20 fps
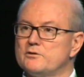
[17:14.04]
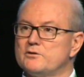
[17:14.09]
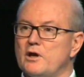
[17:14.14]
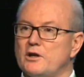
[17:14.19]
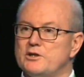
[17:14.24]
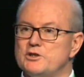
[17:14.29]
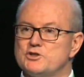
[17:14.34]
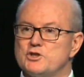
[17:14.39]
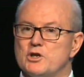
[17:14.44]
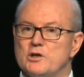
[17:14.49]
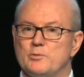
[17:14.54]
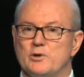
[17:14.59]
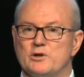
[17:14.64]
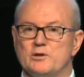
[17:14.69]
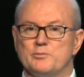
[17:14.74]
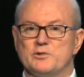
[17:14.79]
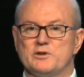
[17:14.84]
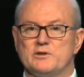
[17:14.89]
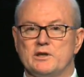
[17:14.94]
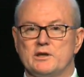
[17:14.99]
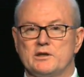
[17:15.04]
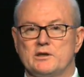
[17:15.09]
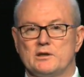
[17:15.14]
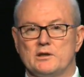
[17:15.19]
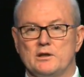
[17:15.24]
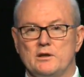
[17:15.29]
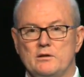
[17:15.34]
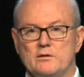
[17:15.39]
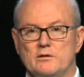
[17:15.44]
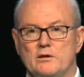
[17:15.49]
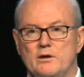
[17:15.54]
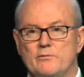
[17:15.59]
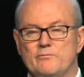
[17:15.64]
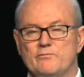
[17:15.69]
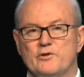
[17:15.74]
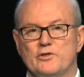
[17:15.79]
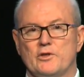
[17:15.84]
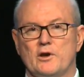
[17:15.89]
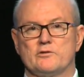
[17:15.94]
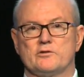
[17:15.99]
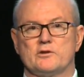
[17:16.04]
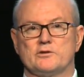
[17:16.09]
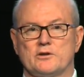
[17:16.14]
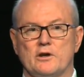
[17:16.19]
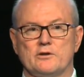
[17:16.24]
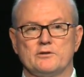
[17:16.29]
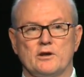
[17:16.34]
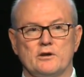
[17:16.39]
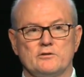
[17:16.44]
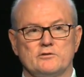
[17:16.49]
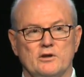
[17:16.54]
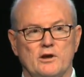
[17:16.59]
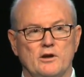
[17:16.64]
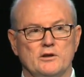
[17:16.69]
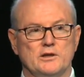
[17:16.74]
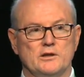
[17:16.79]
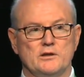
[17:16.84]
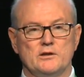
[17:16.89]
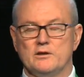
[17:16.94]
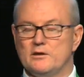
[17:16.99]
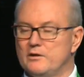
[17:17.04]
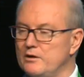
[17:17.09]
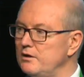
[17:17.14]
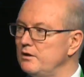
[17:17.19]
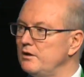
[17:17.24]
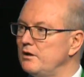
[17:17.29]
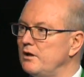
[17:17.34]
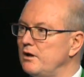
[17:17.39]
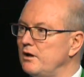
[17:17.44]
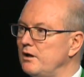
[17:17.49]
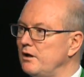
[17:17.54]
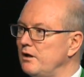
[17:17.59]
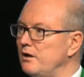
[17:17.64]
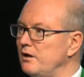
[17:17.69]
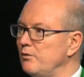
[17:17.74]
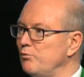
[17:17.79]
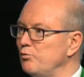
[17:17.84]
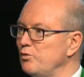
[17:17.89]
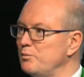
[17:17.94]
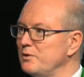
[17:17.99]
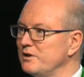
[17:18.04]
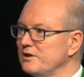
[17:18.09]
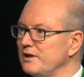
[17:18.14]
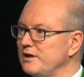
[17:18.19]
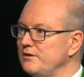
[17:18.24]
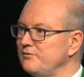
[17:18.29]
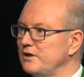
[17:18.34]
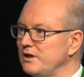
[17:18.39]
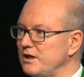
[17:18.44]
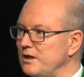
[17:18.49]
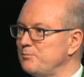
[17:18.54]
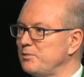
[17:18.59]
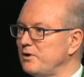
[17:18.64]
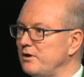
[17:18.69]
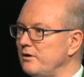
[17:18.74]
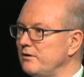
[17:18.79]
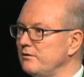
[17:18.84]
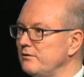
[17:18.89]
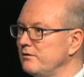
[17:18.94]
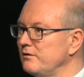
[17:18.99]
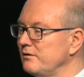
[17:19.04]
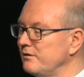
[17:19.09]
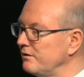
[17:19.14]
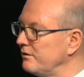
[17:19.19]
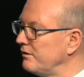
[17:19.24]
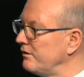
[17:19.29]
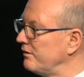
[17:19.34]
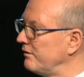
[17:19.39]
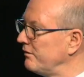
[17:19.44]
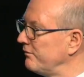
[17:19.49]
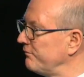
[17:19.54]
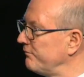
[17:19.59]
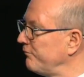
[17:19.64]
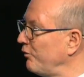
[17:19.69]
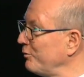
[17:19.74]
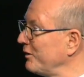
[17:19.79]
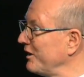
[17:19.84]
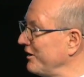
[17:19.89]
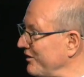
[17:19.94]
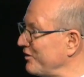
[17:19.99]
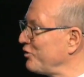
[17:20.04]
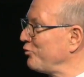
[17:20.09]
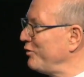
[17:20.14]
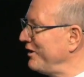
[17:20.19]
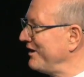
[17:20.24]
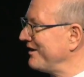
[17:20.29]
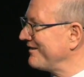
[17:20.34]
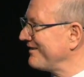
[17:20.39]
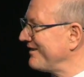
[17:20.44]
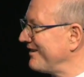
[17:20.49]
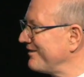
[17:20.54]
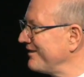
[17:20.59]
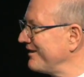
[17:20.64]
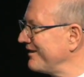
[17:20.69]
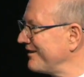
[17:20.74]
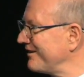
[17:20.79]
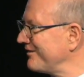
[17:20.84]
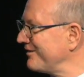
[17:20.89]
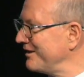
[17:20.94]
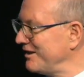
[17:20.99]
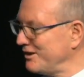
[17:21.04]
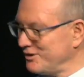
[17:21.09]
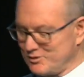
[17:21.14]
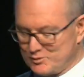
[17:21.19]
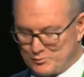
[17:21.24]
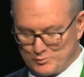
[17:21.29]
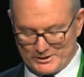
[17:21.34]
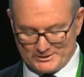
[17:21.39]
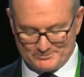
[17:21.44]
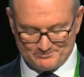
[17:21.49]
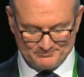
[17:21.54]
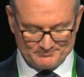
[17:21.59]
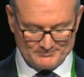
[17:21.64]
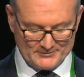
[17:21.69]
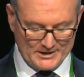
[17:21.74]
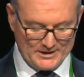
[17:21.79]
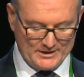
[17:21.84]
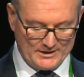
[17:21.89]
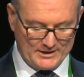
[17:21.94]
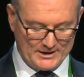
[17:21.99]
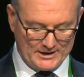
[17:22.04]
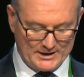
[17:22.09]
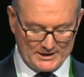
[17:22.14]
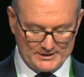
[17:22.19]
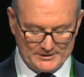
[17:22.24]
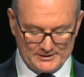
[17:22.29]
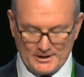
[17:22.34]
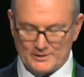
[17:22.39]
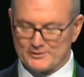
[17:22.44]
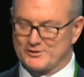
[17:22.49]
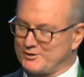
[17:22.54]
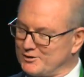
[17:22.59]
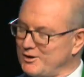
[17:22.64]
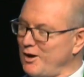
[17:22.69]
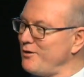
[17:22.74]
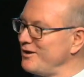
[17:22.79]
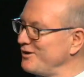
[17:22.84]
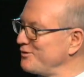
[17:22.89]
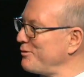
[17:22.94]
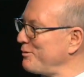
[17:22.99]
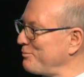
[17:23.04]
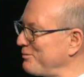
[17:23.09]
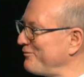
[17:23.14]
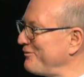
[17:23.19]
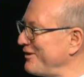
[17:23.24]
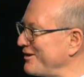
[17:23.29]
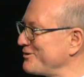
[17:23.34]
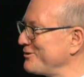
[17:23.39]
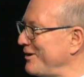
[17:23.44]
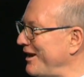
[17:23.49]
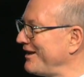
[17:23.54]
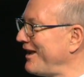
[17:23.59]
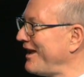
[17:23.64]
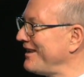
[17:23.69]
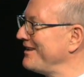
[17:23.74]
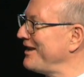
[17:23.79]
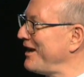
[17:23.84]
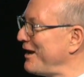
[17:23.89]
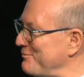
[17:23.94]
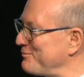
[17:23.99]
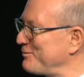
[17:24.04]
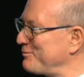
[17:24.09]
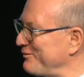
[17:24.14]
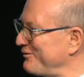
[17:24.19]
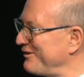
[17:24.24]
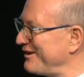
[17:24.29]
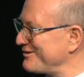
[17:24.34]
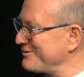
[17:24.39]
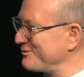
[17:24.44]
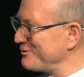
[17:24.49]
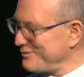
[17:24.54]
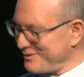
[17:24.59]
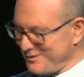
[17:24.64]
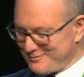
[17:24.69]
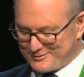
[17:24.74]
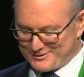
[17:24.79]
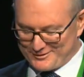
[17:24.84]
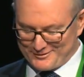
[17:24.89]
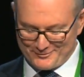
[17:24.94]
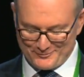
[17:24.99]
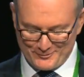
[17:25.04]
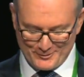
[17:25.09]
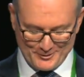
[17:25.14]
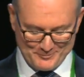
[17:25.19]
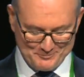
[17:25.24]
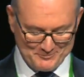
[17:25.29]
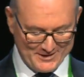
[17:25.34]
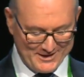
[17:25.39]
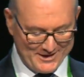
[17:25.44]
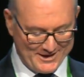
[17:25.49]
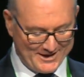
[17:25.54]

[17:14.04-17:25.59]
Tony Sherbon in particular. For those that don't know, Tony will be leaving IHPA formally this week, I think at the end of the week, and going to an unnamed professional services firm.